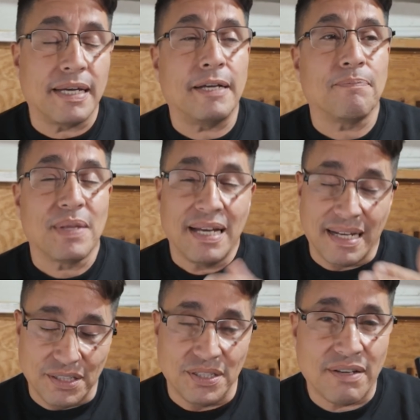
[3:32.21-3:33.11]
that.
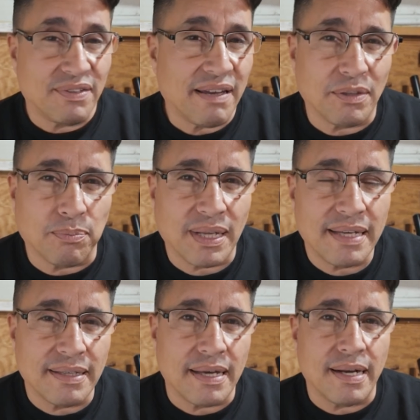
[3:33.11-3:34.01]
You definitely have to
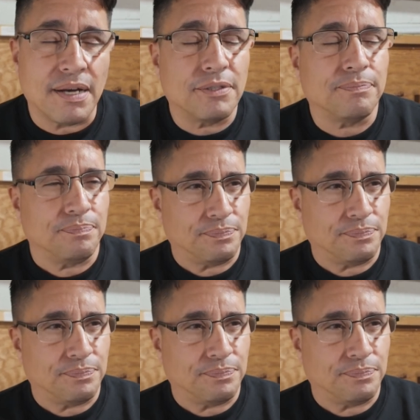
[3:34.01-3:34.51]
plan that out.